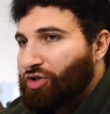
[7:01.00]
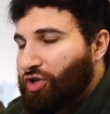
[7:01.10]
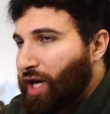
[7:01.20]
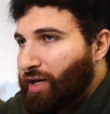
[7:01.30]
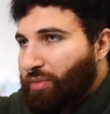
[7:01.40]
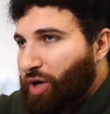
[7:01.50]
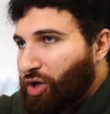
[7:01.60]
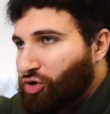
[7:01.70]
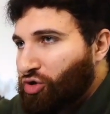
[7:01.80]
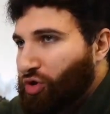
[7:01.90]
and taking
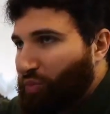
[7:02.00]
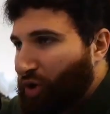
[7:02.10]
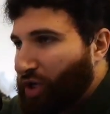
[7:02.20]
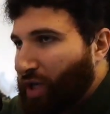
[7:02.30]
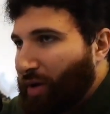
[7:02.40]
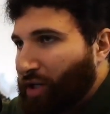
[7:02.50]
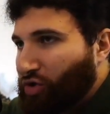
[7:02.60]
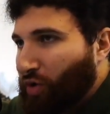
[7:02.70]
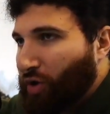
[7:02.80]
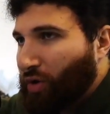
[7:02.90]
pictures and putting them on
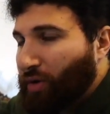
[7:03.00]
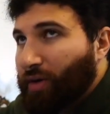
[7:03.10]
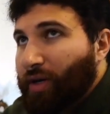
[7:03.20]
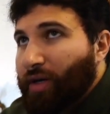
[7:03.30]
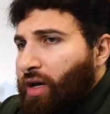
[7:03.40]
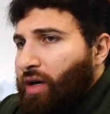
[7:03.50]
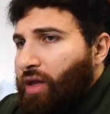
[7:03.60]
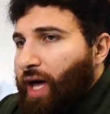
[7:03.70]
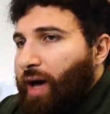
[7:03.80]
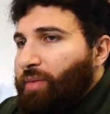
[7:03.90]
Twitter.
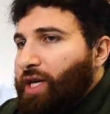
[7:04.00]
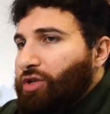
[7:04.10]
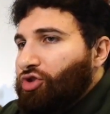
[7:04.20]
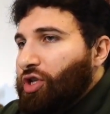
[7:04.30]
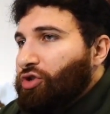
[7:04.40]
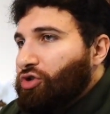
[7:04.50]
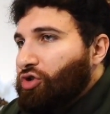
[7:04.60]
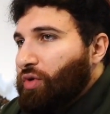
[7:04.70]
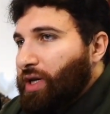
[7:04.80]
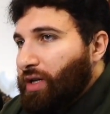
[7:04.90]
That means you need to
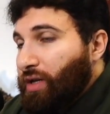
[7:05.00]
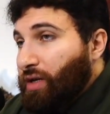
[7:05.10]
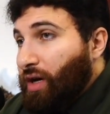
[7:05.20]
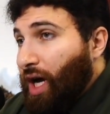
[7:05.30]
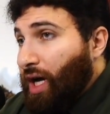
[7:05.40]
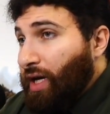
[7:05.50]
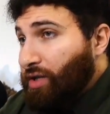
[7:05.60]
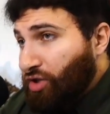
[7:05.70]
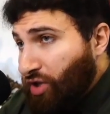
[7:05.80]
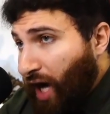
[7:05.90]
do it
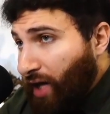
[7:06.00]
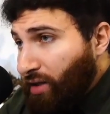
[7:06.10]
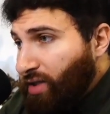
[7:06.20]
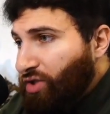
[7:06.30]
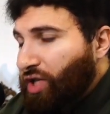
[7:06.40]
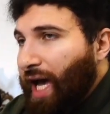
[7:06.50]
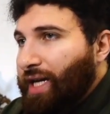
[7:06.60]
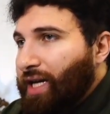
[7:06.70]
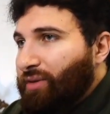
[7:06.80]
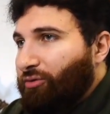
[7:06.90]
in silence
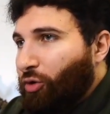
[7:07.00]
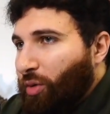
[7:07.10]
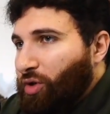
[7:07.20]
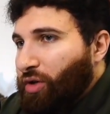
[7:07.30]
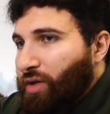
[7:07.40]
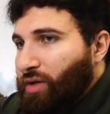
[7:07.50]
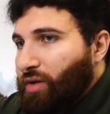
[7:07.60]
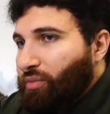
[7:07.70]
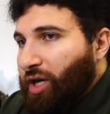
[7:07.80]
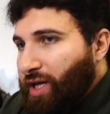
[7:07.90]
and informally.
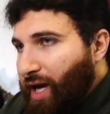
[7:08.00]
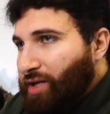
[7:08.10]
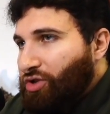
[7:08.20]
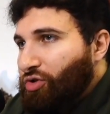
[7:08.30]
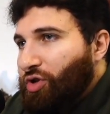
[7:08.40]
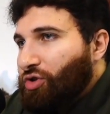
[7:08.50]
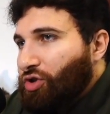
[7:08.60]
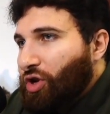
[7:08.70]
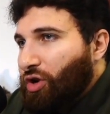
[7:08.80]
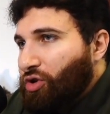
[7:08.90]
But yes, you need to
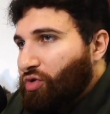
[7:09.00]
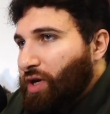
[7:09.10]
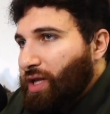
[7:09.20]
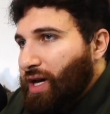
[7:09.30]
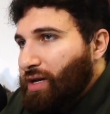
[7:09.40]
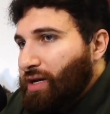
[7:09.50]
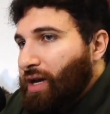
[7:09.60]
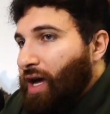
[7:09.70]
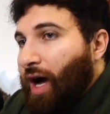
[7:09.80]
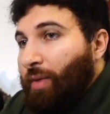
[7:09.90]
start doing that.
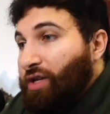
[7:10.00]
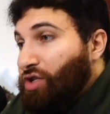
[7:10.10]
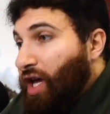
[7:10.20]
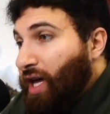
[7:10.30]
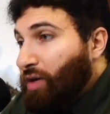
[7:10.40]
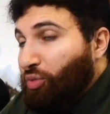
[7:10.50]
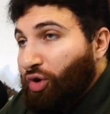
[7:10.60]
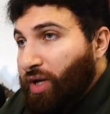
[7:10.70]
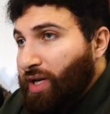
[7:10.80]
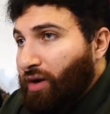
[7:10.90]
I'm not saying
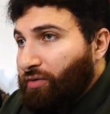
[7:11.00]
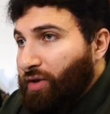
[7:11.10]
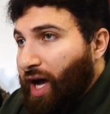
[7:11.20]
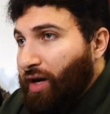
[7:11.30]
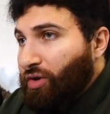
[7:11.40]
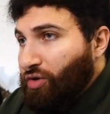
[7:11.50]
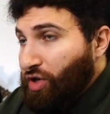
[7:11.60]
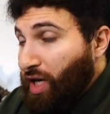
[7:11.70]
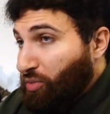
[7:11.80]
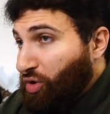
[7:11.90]
print out flyers
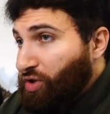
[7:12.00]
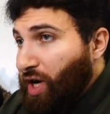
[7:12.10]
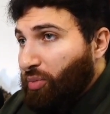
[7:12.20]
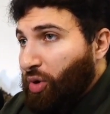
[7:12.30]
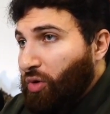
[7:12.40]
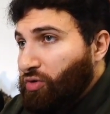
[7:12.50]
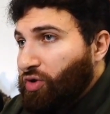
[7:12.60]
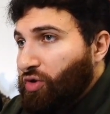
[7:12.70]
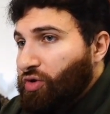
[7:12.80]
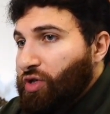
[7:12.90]
and print out
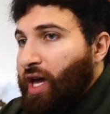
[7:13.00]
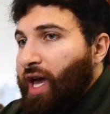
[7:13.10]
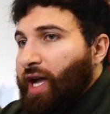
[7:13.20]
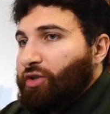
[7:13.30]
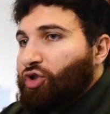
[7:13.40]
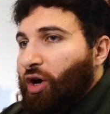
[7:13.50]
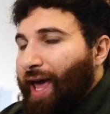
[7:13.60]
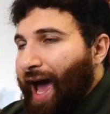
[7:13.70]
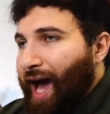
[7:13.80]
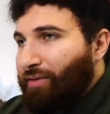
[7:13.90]
posters and start
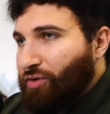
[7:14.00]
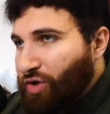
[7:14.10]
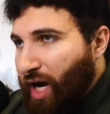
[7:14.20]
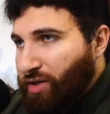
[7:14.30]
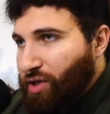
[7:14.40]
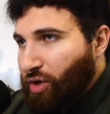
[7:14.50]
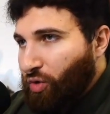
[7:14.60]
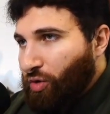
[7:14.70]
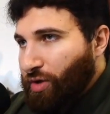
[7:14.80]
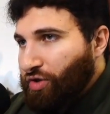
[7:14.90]
advertising an
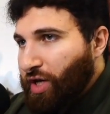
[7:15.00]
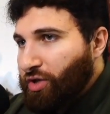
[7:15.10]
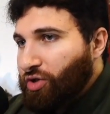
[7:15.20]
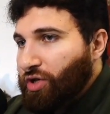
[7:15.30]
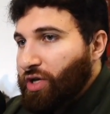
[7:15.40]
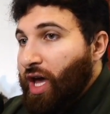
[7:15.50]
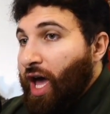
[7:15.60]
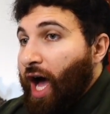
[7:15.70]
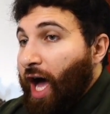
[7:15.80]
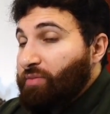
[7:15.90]
organization.
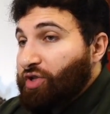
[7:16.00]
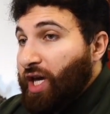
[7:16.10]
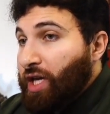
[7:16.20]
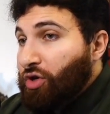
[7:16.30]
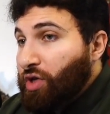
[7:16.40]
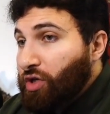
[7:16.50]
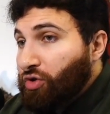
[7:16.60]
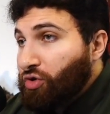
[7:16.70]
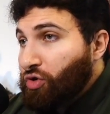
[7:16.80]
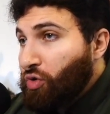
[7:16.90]
I'm saying you need
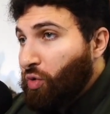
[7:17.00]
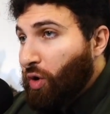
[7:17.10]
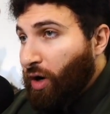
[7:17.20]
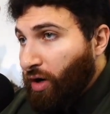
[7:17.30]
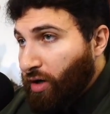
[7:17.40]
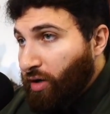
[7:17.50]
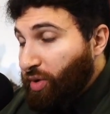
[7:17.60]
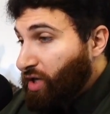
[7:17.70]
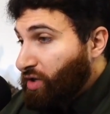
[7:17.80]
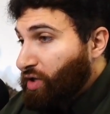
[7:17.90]
to do work
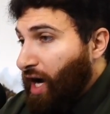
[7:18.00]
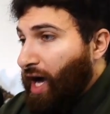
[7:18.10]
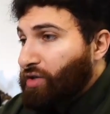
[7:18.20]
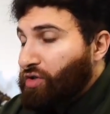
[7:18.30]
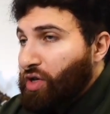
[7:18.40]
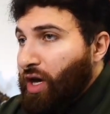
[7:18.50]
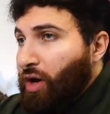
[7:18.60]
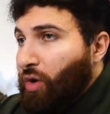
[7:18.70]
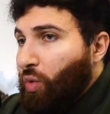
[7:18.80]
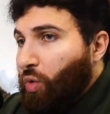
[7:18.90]
because, guys,
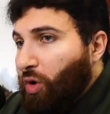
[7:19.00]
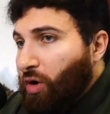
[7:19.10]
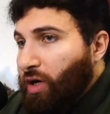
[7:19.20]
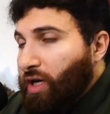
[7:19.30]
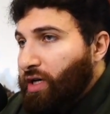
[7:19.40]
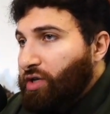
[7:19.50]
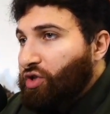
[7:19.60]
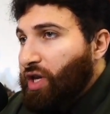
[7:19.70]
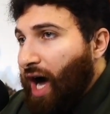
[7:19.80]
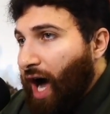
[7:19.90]
work is
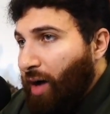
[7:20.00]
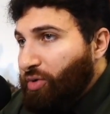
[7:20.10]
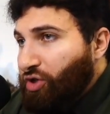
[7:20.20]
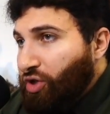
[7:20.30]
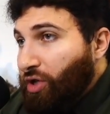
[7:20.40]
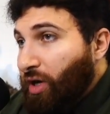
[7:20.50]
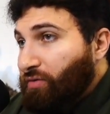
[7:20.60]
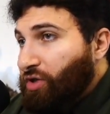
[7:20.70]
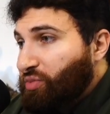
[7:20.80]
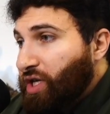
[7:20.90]
the opposite
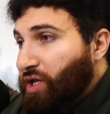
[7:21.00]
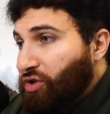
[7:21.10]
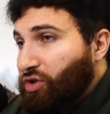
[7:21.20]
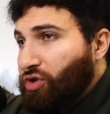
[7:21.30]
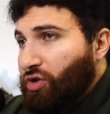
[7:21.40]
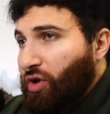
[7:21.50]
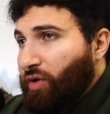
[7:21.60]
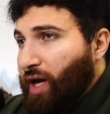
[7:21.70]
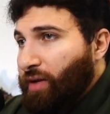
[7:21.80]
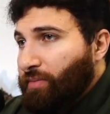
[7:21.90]
of speech. Did you know
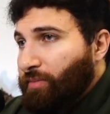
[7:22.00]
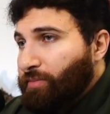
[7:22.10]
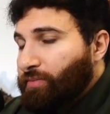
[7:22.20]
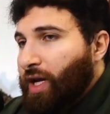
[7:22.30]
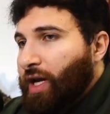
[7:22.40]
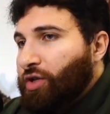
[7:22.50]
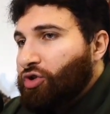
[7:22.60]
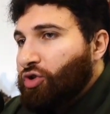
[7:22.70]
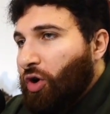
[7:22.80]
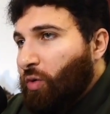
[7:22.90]
that?
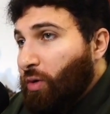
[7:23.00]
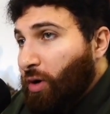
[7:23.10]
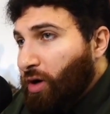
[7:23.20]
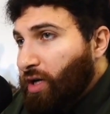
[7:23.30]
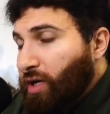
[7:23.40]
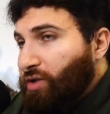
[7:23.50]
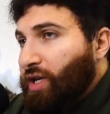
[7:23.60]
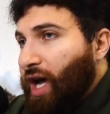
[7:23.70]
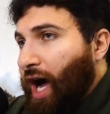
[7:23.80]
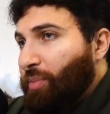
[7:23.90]
Did you know work is
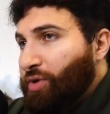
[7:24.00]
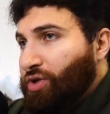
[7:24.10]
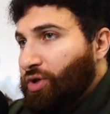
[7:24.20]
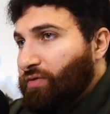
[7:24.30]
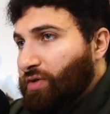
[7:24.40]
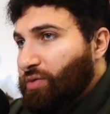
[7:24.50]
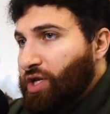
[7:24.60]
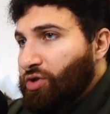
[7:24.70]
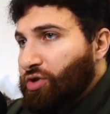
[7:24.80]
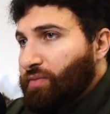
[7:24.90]
the opposite of
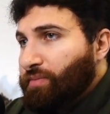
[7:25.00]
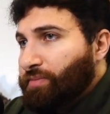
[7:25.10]
speech?